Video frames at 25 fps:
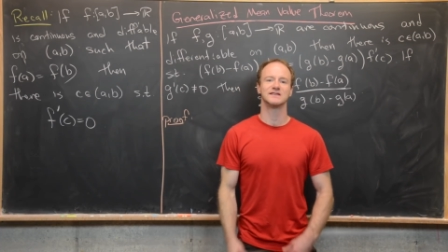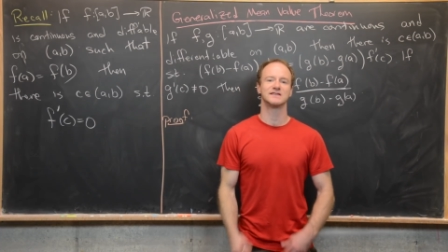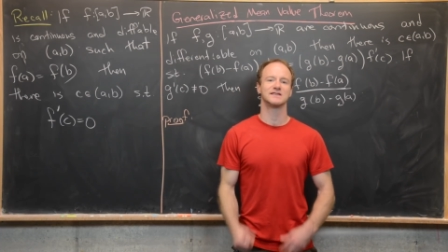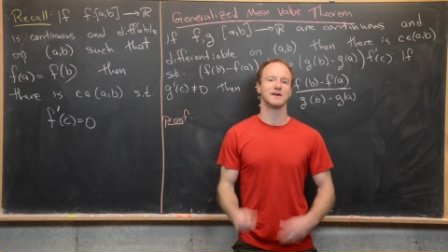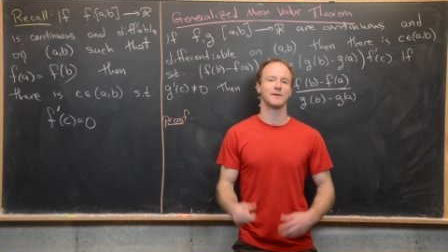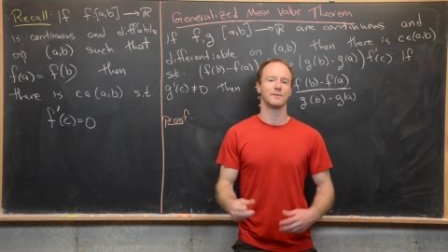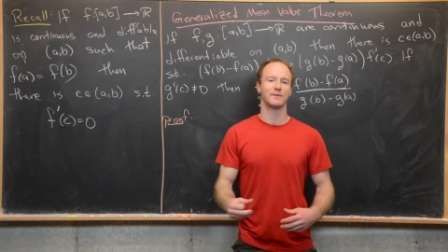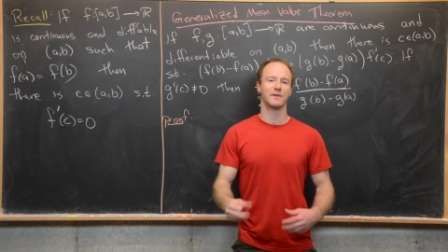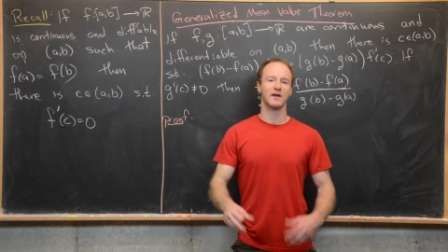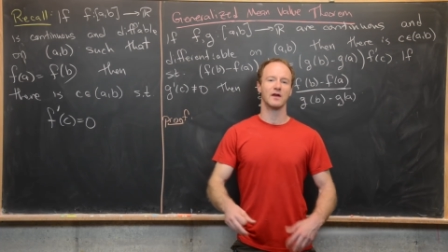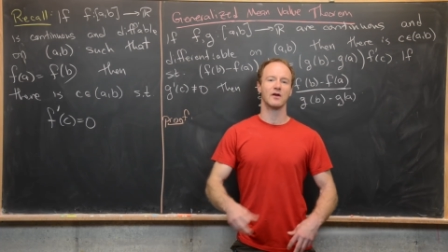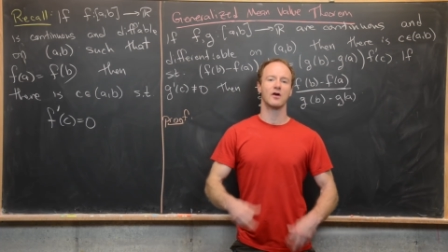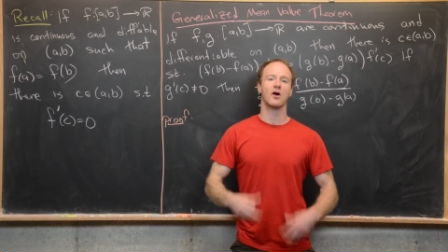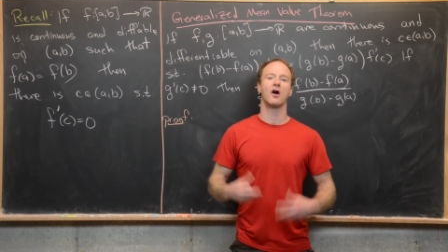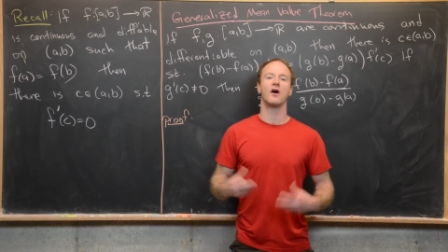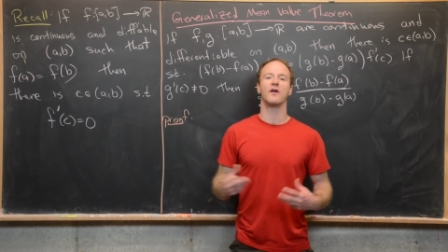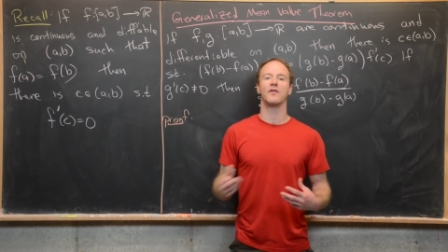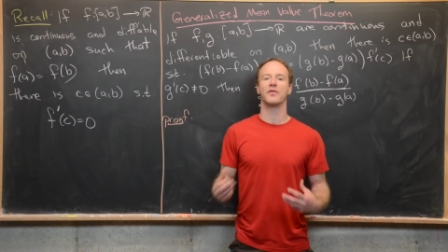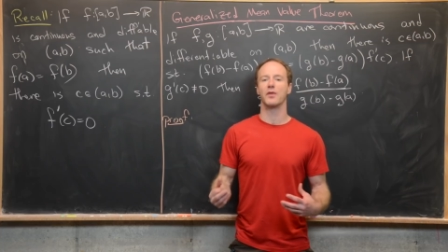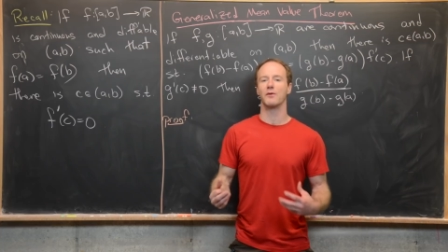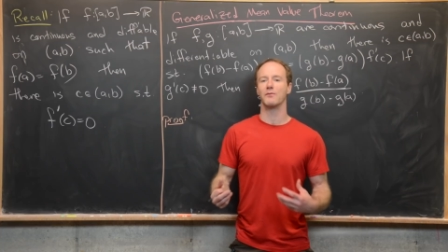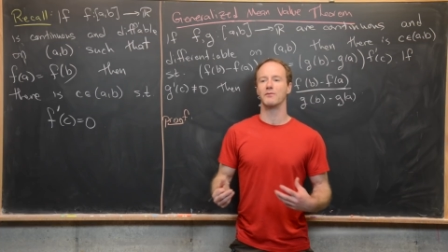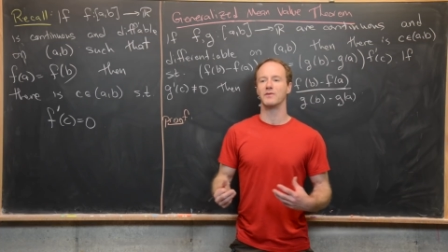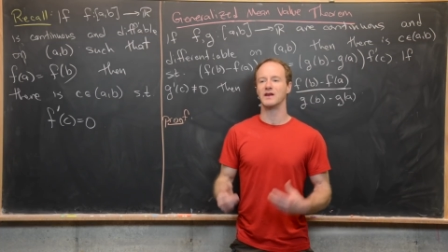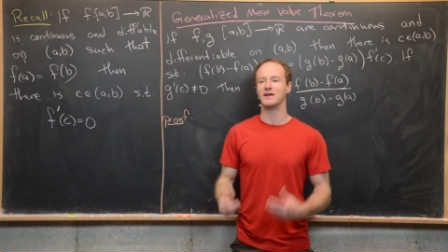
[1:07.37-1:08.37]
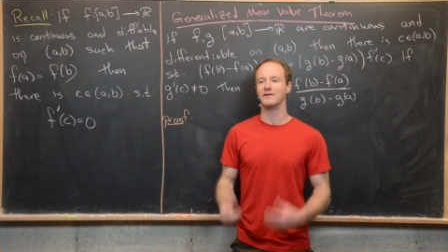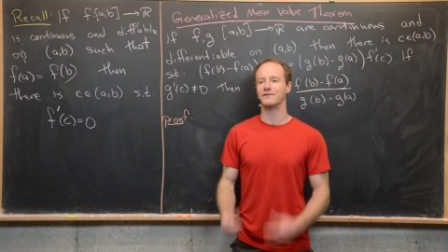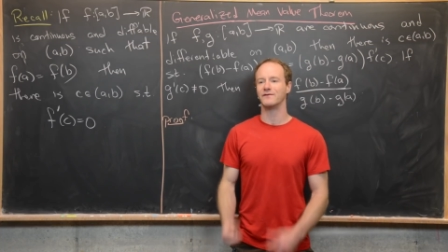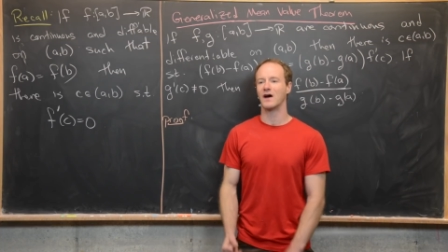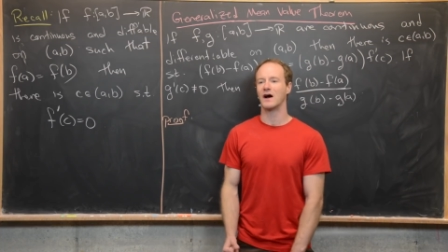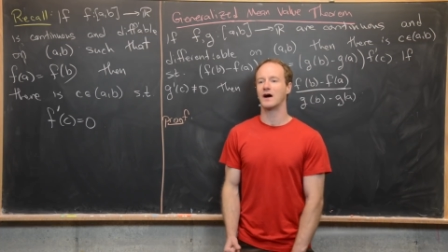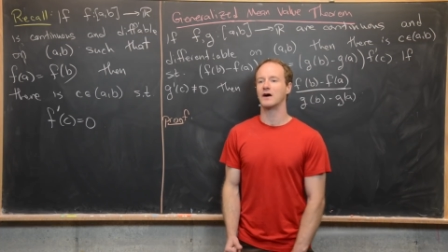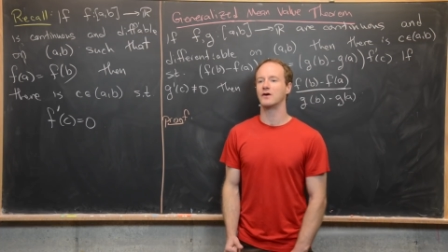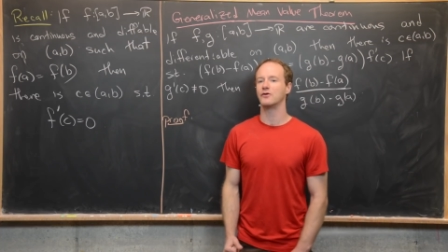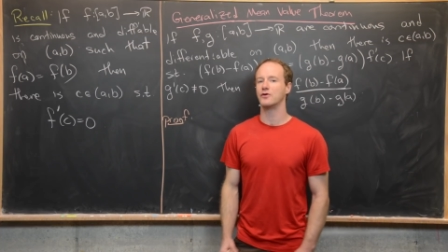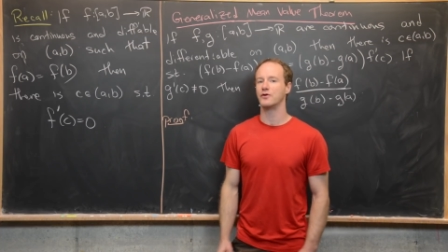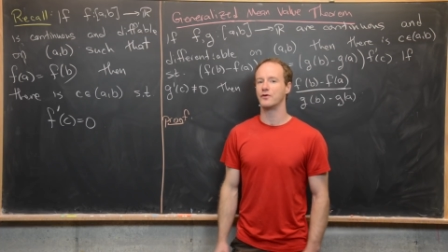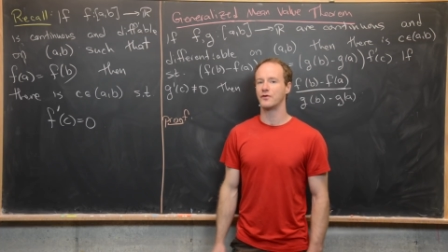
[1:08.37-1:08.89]
to something called the mean
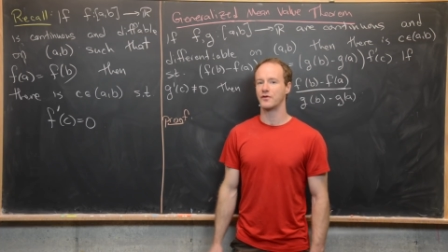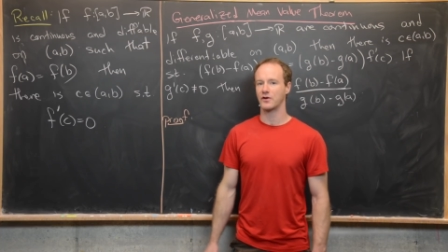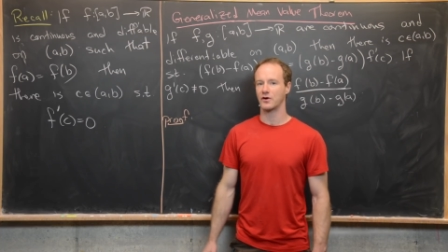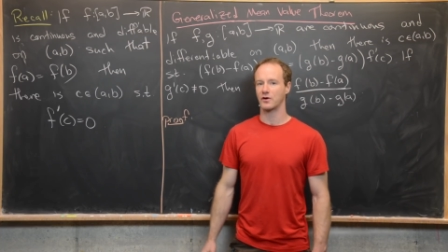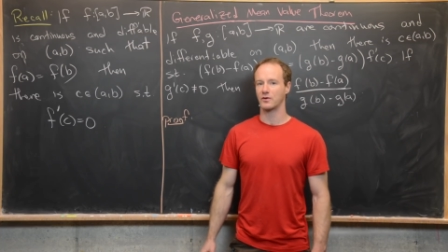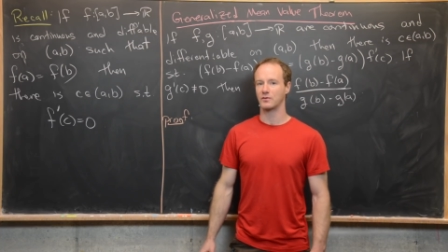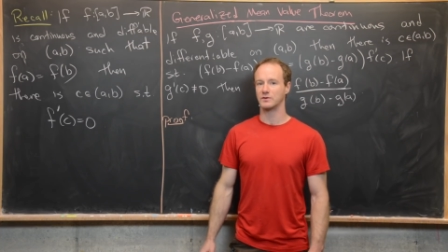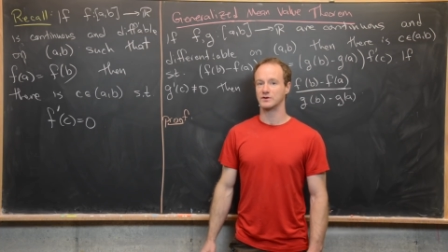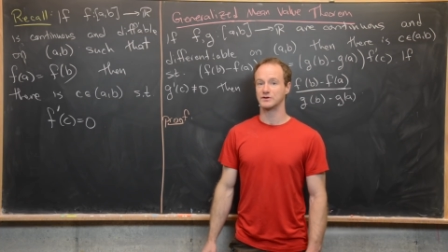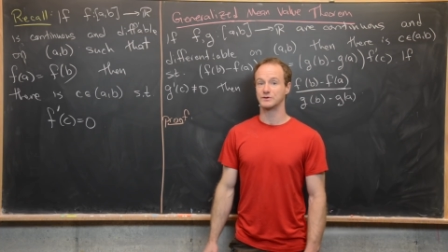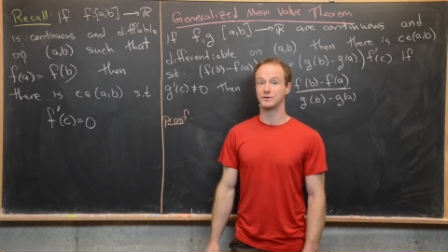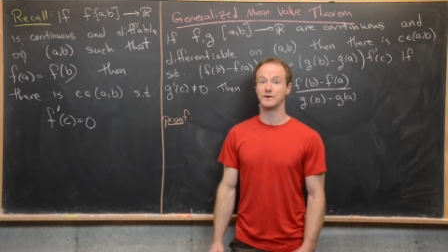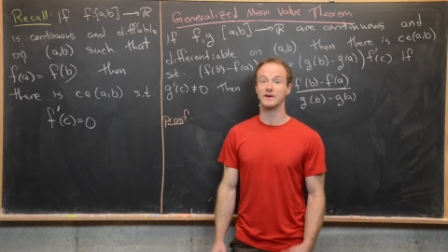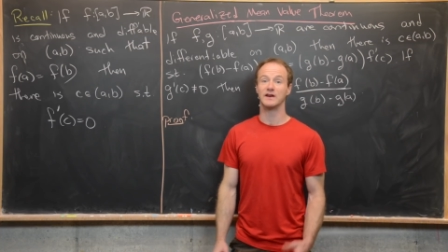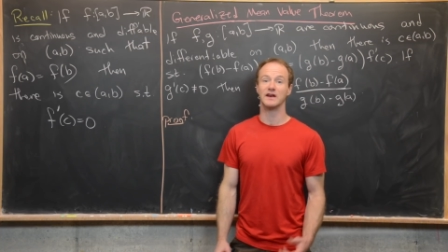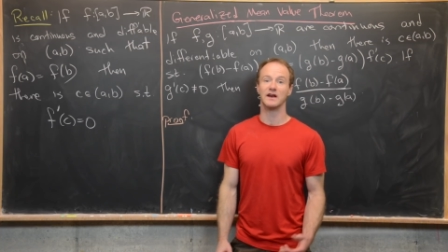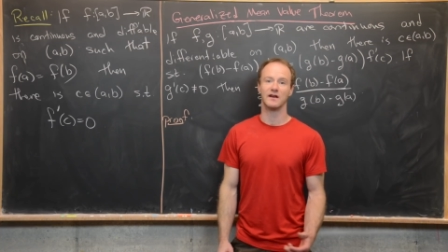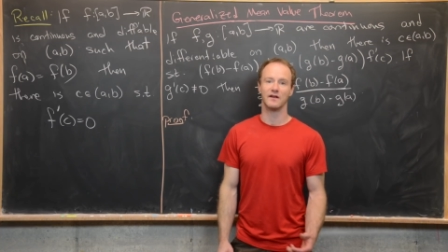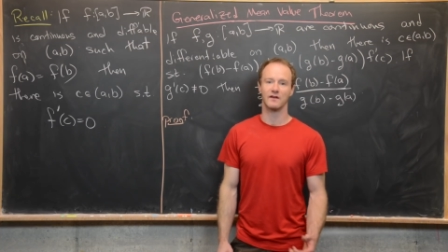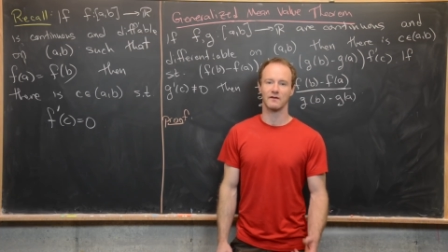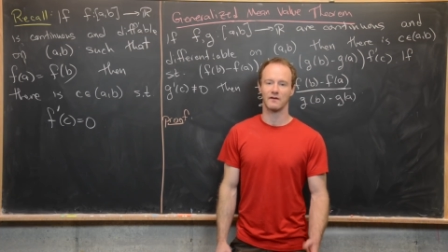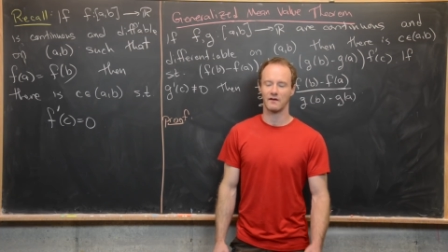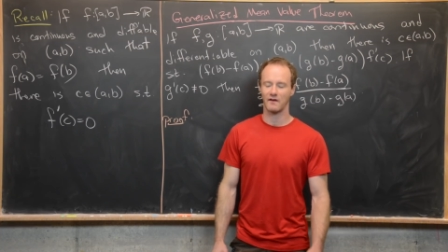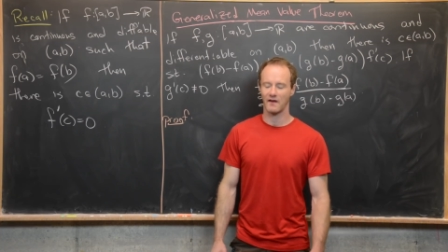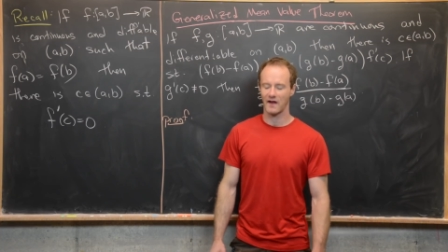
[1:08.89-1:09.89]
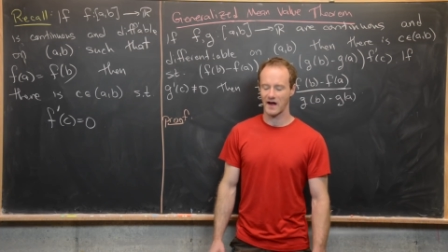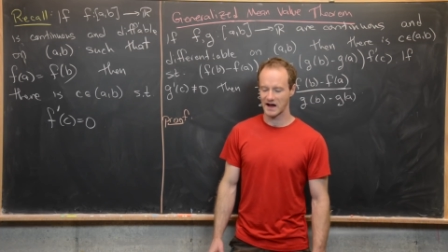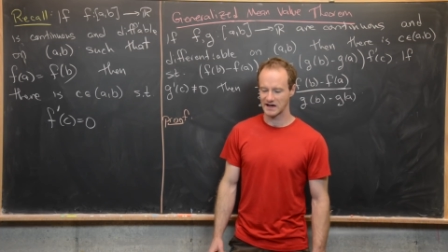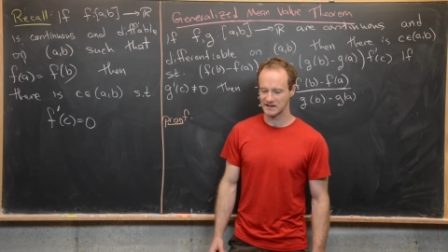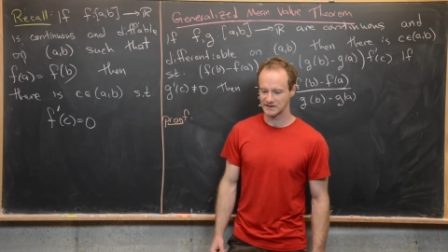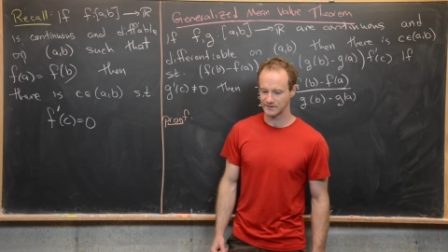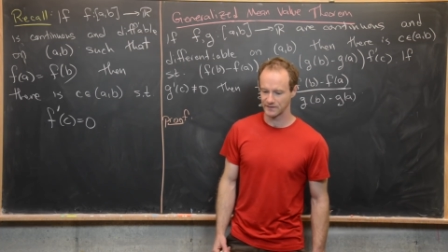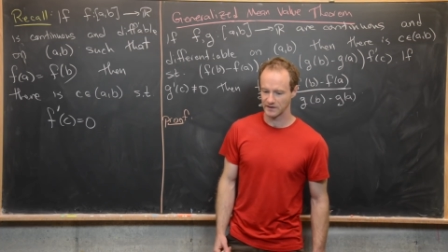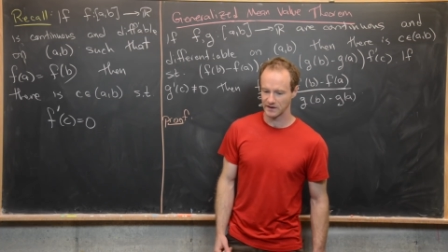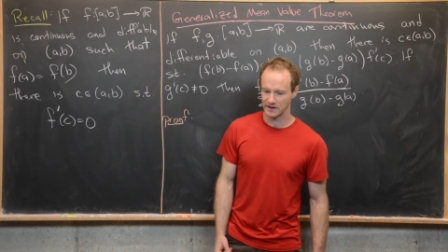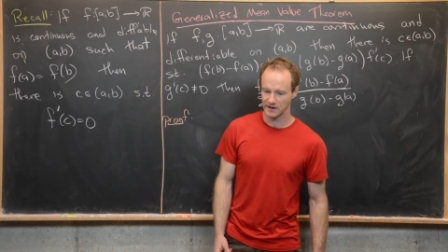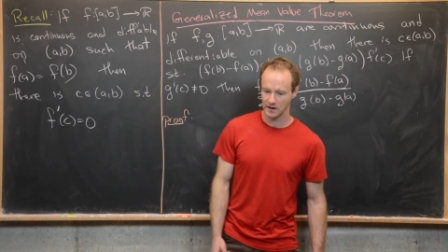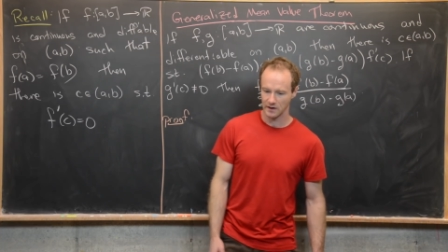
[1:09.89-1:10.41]
value theorem, which we did in the
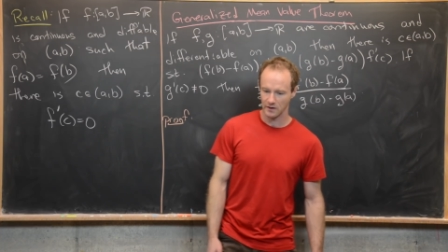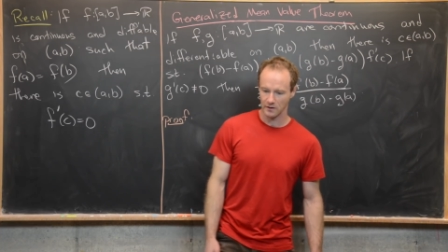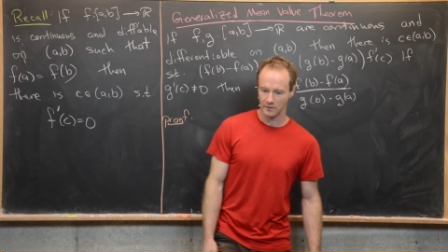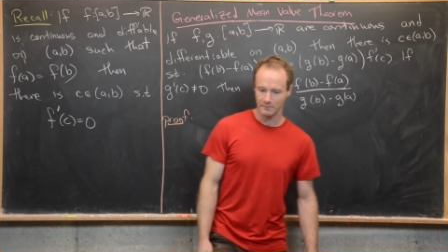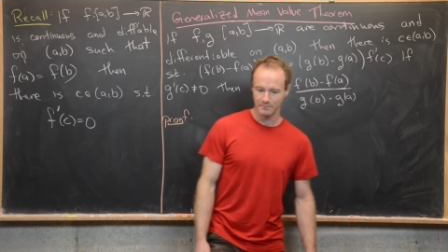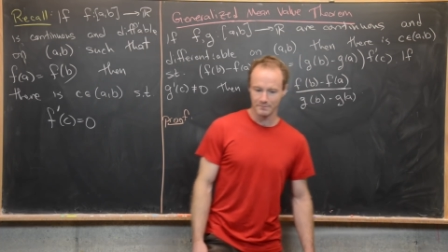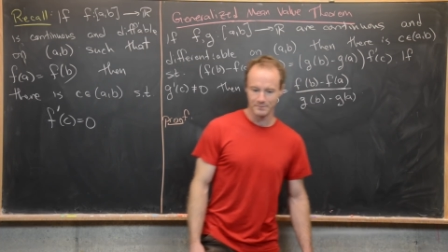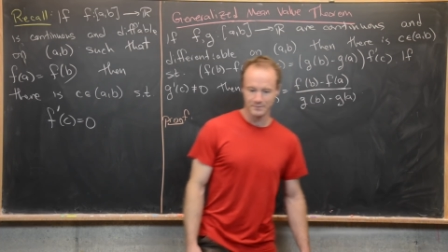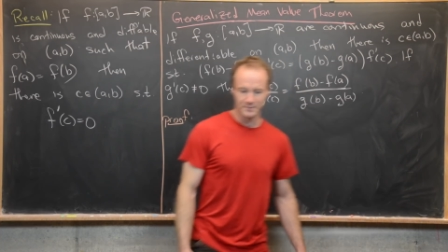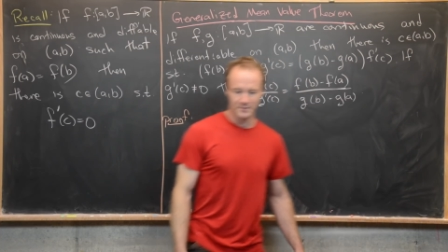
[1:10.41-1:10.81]
last video.